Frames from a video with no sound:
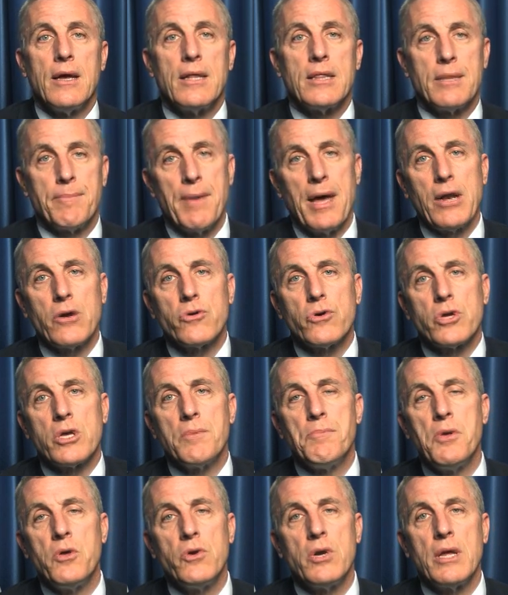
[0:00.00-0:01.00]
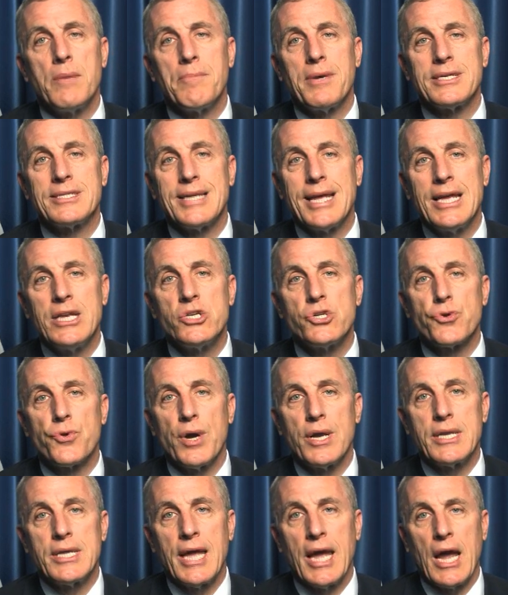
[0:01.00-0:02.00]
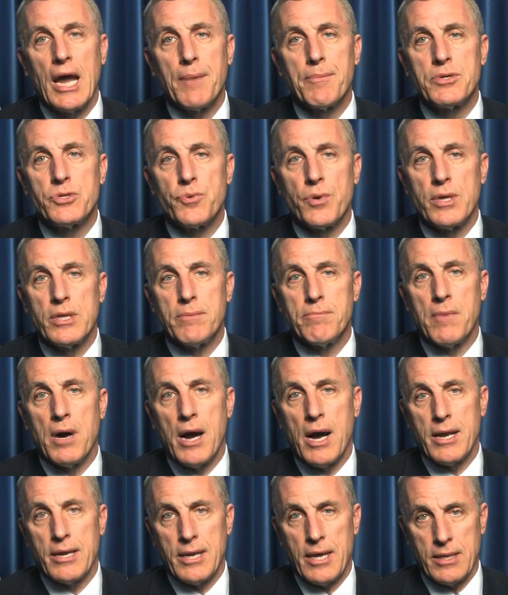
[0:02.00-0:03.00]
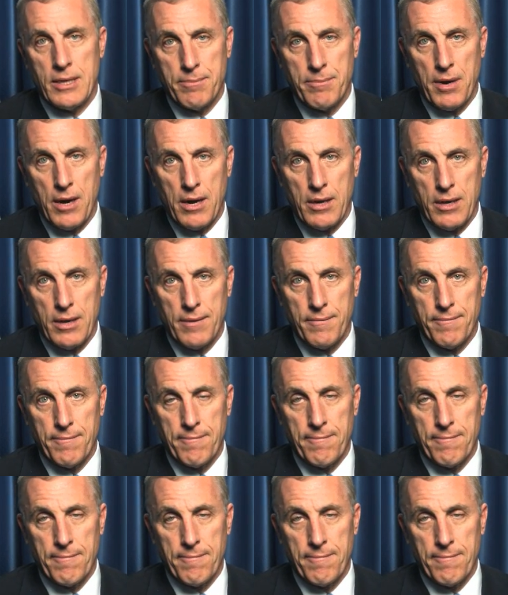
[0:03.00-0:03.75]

the medical community must integrate care between the mind and the body.